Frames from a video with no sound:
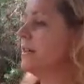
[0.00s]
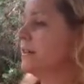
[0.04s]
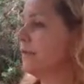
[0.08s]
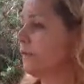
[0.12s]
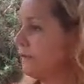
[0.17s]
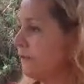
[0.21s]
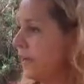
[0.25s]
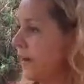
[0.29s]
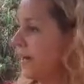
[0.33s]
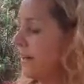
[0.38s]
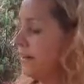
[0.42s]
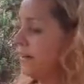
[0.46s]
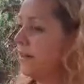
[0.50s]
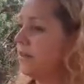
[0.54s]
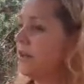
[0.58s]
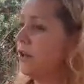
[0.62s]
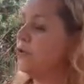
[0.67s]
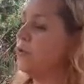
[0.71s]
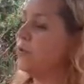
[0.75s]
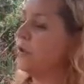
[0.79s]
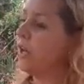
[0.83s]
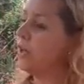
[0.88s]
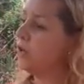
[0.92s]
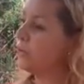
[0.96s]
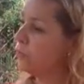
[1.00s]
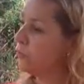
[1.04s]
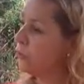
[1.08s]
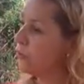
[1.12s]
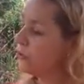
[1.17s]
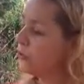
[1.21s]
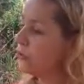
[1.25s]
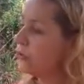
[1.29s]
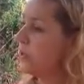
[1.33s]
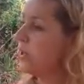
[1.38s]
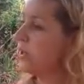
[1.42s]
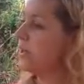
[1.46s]
is infected and you get
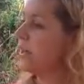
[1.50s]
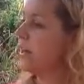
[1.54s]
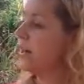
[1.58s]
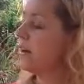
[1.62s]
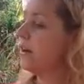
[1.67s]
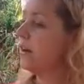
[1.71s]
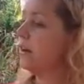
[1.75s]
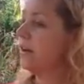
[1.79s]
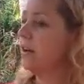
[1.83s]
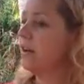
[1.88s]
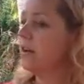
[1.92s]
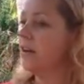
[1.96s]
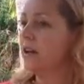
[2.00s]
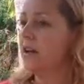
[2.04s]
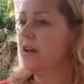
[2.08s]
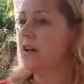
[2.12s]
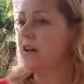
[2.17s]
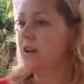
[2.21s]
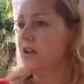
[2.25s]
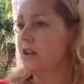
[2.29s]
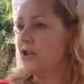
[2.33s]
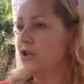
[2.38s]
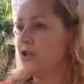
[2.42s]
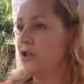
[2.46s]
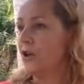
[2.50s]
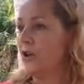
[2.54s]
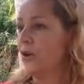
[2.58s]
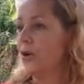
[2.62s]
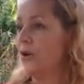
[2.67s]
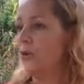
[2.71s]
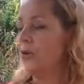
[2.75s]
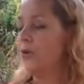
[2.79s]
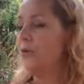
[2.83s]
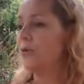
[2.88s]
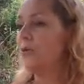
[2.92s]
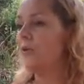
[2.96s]
water in there.
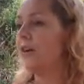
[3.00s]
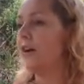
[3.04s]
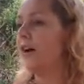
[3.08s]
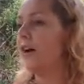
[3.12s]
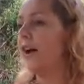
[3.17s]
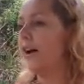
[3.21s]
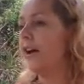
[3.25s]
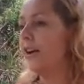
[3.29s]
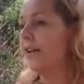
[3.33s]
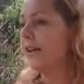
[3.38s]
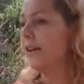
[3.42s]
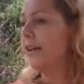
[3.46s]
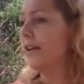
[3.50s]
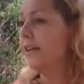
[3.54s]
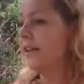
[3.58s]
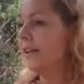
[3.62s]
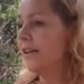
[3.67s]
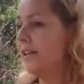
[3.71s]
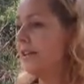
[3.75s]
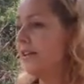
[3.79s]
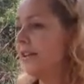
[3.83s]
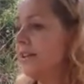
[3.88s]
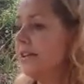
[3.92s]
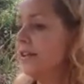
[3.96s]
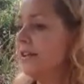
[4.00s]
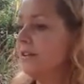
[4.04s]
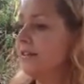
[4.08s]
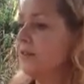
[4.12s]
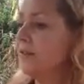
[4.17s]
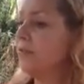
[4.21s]
So I